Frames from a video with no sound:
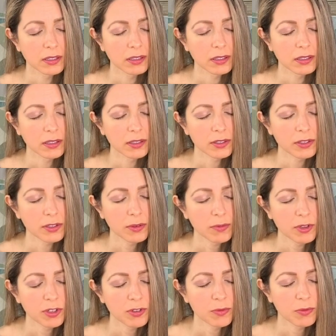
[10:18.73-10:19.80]
There's so
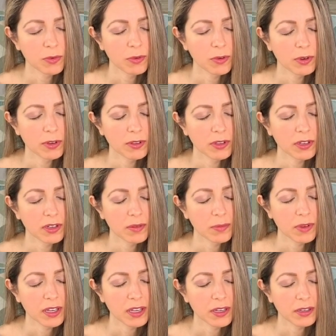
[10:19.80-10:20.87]
much more than
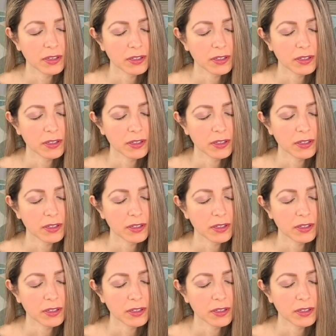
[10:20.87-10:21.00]
appears.